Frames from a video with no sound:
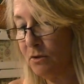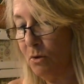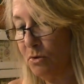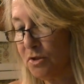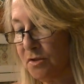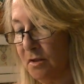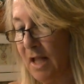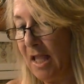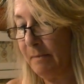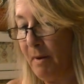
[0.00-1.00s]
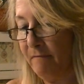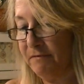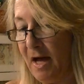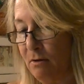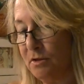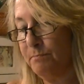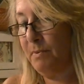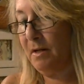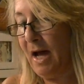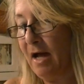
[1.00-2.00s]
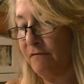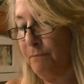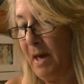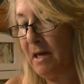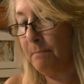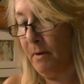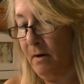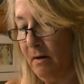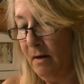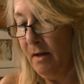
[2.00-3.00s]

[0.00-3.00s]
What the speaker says: those lollipop flowers but out of paper,